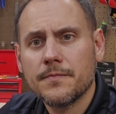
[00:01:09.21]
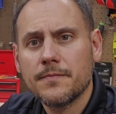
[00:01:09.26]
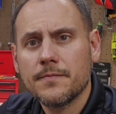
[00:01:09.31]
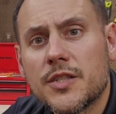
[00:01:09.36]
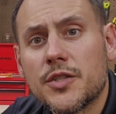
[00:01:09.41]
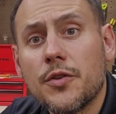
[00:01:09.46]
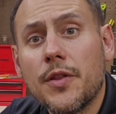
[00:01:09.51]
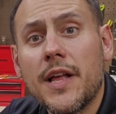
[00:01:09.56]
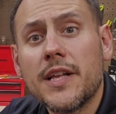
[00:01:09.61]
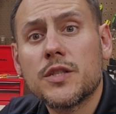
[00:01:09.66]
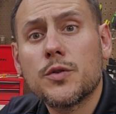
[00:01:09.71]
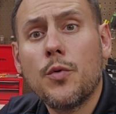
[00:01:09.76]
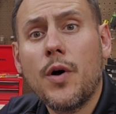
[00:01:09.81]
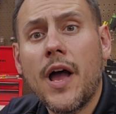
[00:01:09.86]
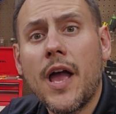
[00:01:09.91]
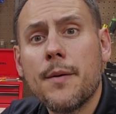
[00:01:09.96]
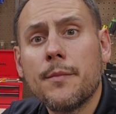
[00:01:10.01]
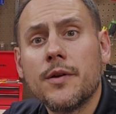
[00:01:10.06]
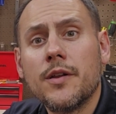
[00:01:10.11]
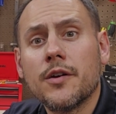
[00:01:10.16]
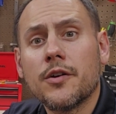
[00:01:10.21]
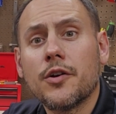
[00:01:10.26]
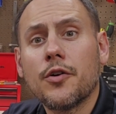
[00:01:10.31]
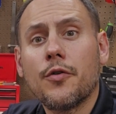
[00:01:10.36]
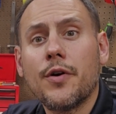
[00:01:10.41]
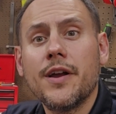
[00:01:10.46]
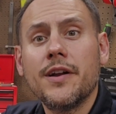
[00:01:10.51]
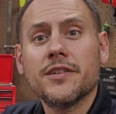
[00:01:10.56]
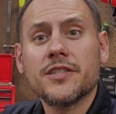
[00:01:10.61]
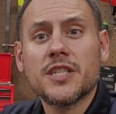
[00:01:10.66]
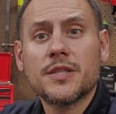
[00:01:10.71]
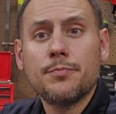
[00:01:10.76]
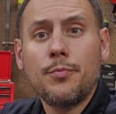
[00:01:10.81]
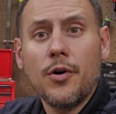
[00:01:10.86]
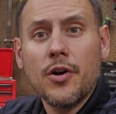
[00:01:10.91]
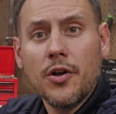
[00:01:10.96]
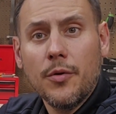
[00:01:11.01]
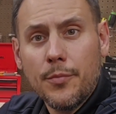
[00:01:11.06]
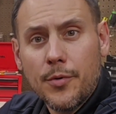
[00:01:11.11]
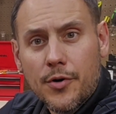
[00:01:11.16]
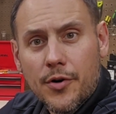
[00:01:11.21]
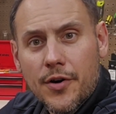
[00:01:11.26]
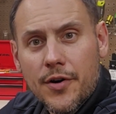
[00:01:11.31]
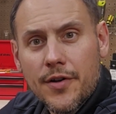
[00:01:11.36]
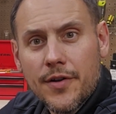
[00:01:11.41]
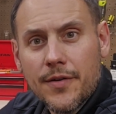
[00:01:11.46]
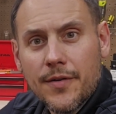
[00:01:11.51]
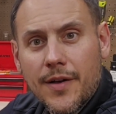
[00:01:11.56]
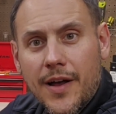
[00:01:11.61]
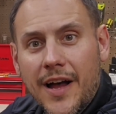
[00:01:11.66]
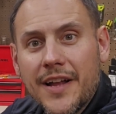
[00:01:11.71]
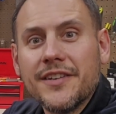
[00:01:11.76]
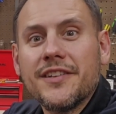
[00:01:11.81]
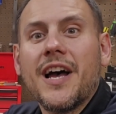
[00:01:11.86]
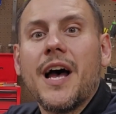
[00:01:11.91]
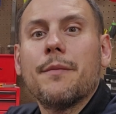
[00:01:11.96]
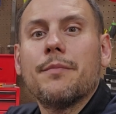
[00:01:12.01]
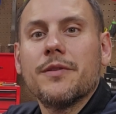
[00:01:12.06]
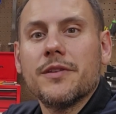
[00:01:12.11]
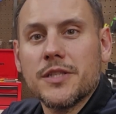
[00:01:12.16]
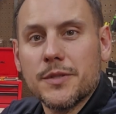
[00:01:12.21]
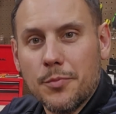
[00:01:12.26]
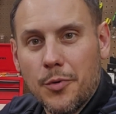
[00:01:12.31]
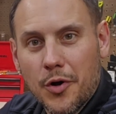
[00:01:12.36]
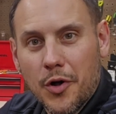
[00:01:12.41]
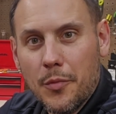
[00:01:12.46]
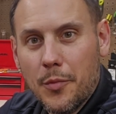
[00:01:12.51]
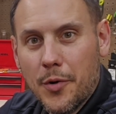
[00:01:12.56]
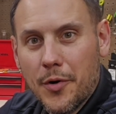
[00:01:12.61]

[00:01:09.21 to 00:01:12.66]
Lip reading: So that's why I'm going to create a spoil board on top of the spoil